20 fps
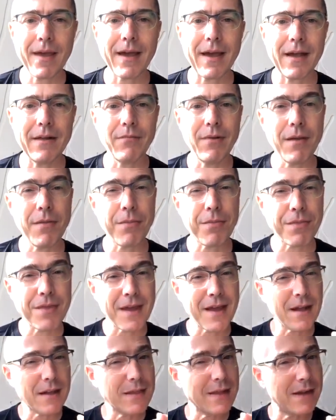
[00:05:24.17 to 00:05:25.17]
I
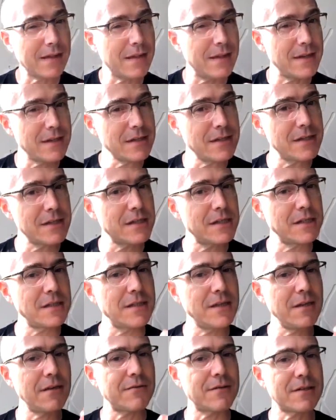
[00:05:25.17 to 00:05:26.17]
think that this is the
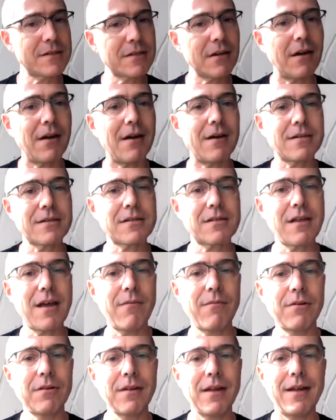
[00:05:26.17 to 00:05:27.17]
secret sauce that
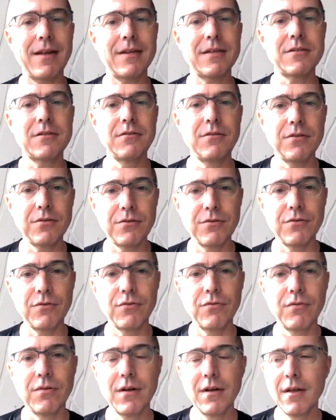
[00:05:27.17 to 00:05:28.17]
will let us
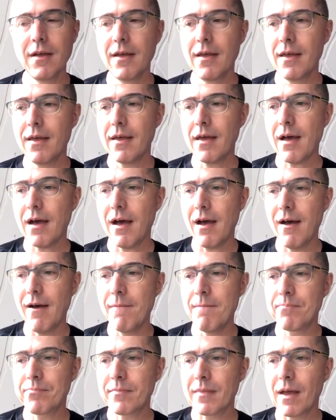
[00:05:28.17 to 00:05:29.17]
do
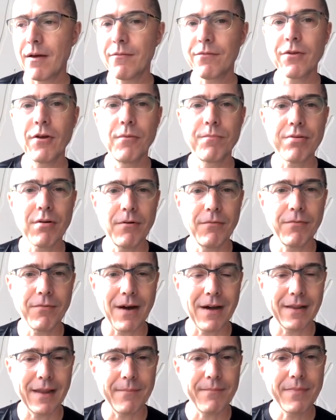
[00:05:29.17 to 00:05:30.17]
flow
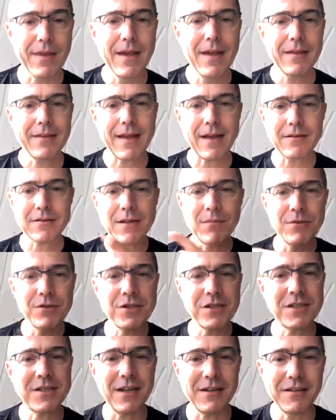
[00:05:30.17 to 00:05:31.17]
profiling. Now, someone
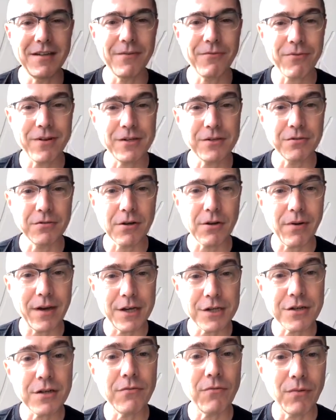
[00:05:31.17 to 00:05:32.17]
just said differential
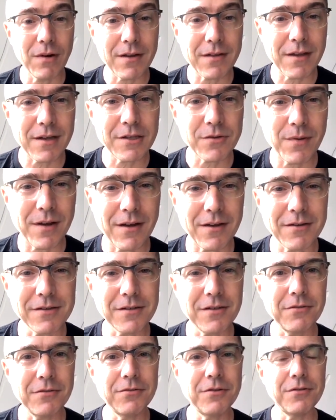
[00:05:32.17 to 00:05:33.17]
equation. One of the things we
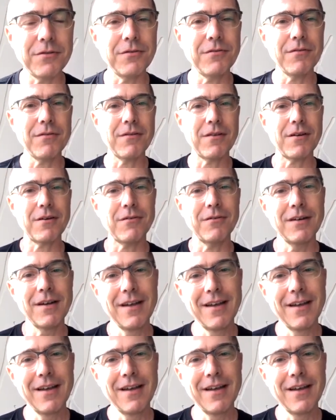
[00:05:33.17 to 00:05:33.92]
also do, though,